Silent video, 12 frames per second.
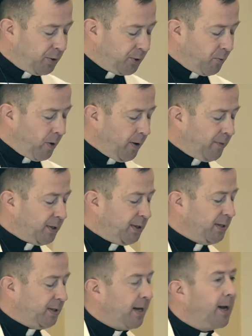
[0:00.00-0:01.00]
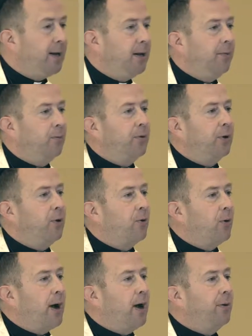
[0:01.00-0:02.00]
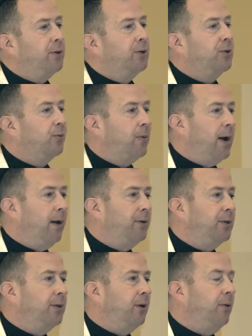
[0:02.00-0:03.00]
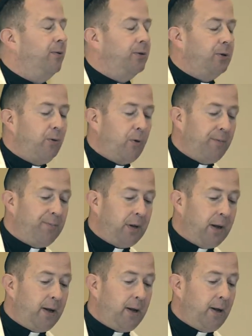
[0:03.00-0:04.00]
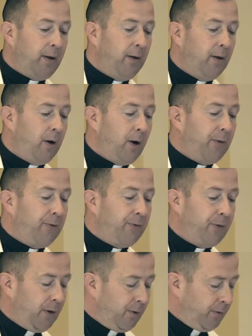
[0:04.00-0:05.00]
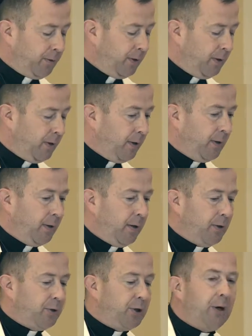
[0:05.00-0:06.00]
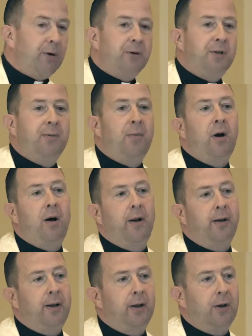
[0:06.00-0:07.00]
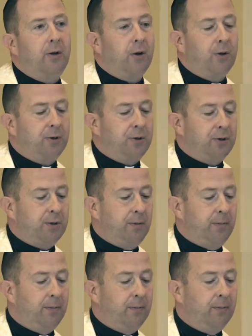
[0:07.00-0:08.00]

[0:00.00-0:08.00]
is one of a stadium where the crowd surrounds those who are playing on the field and cheers them on and encourages them.